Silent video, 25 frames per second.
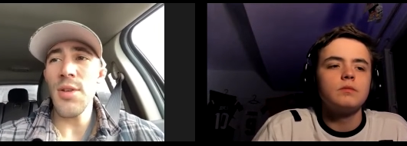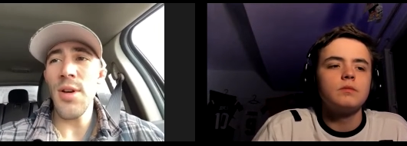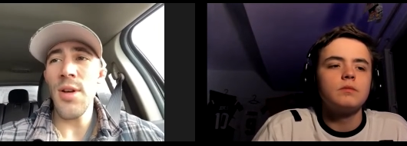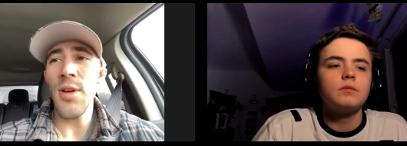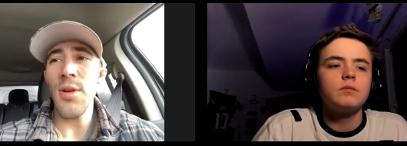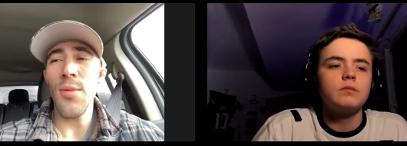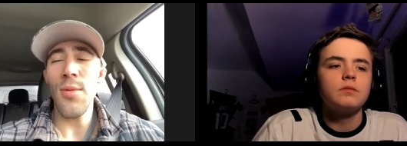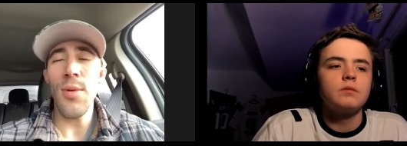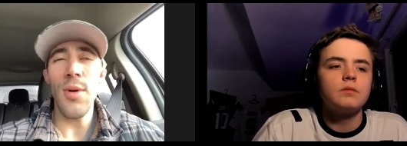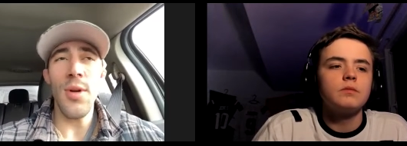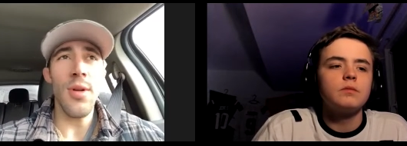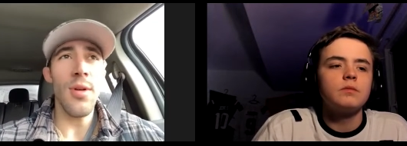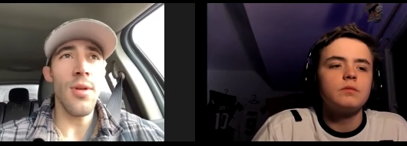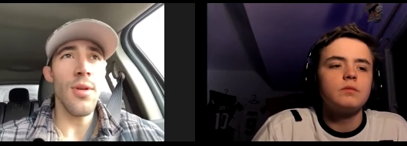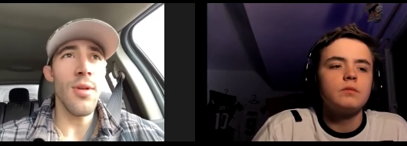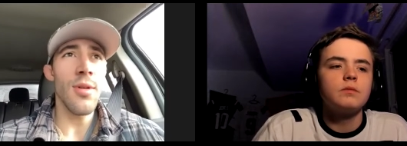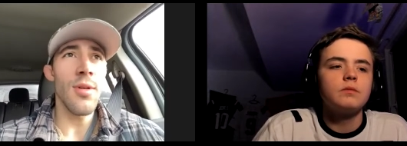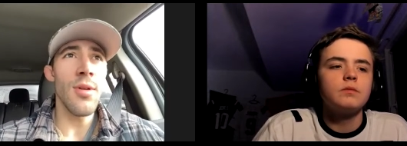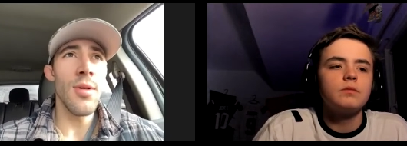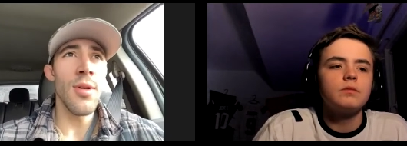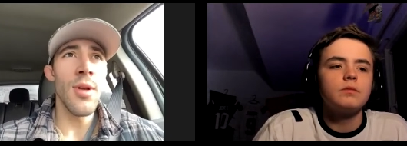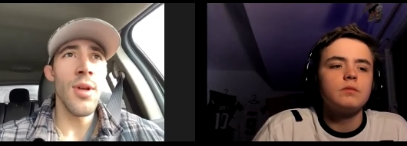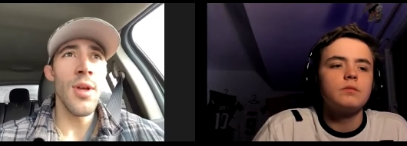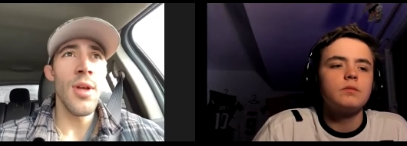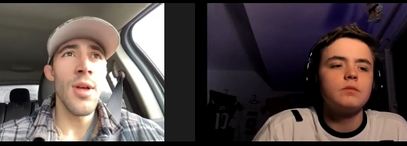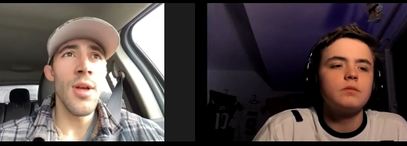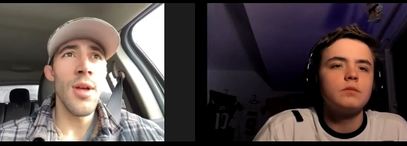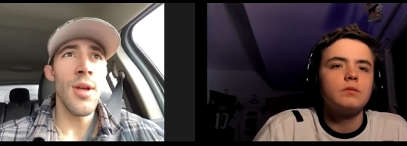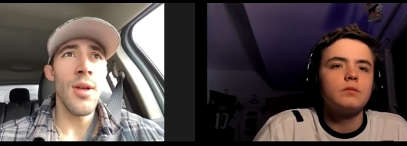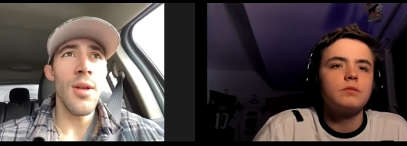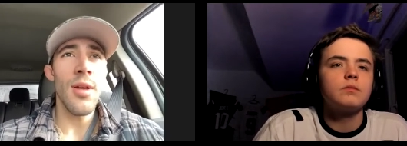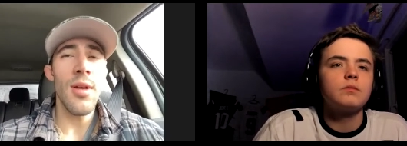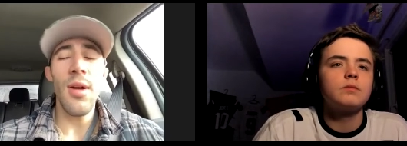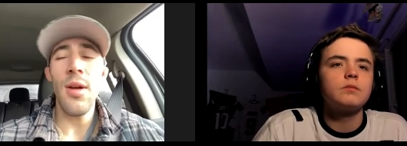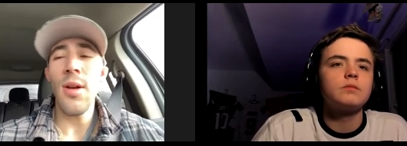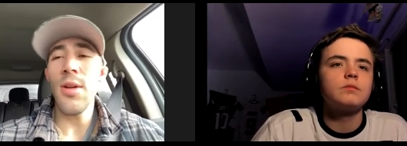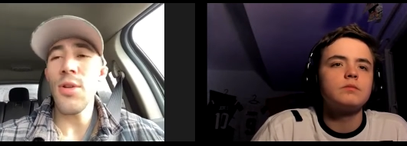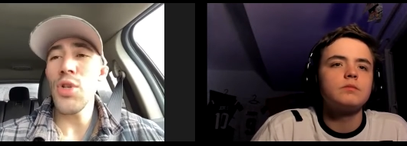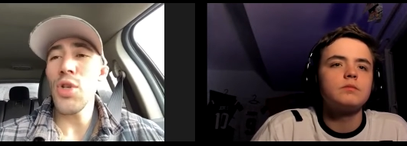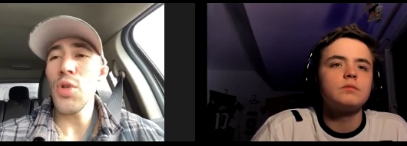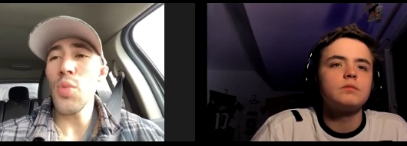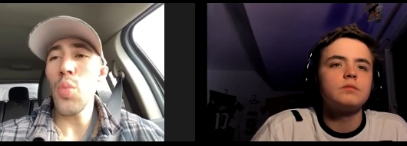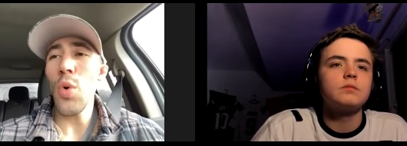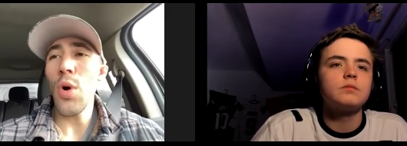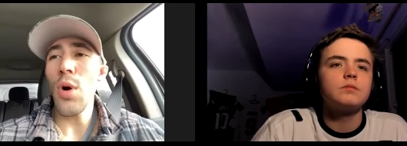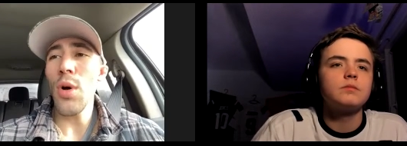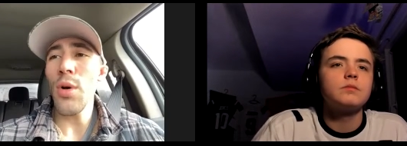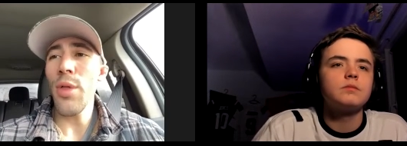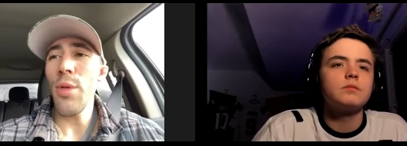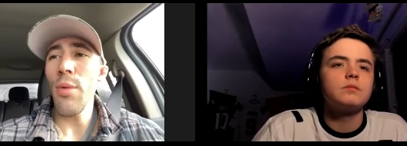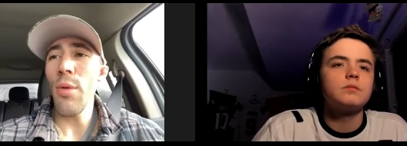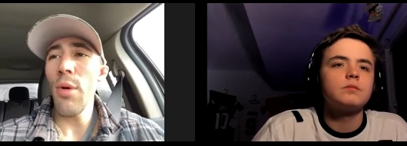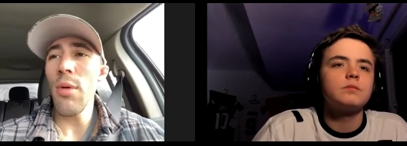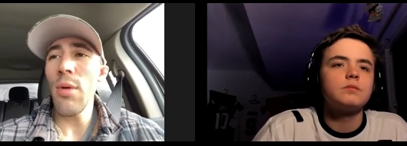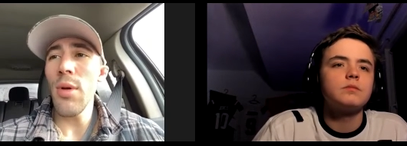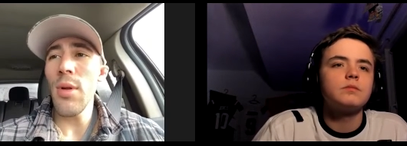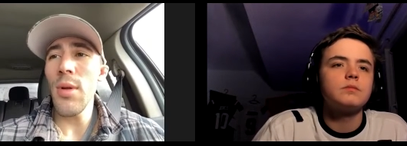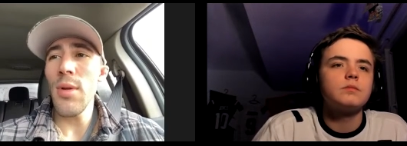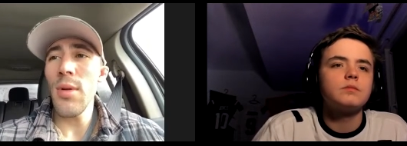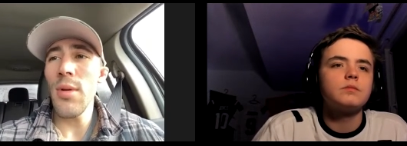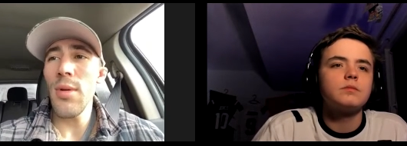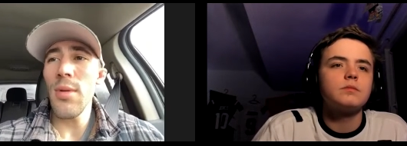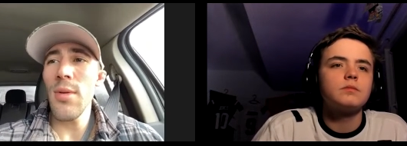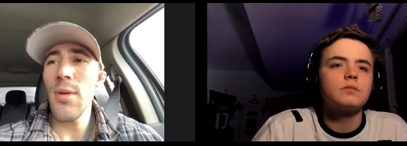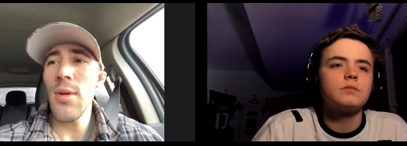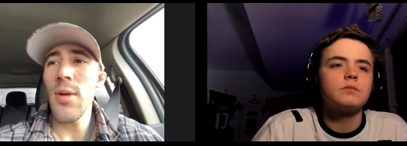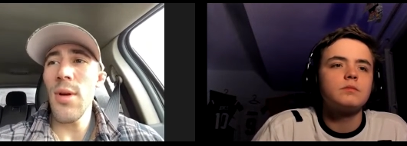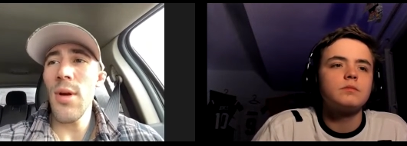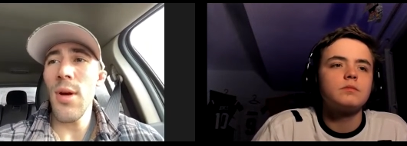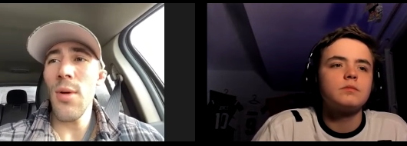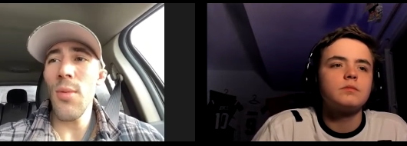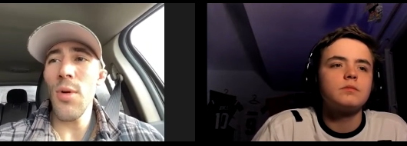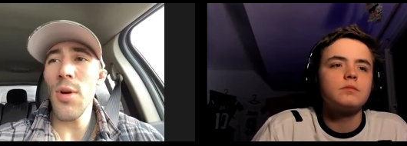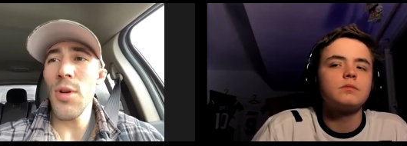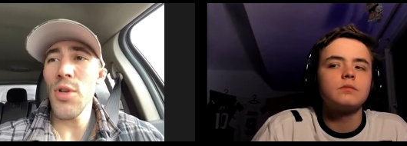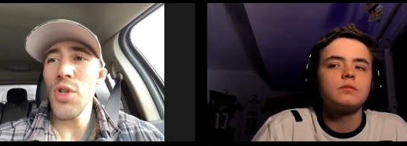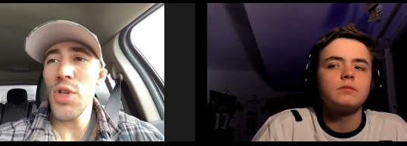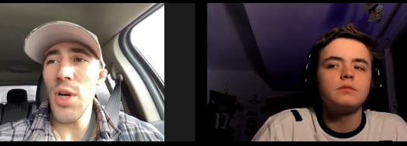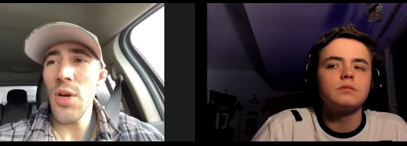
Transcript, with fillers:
Speaker 1: I don't want to kind of just walk through it. You know, I want to mm-hmm.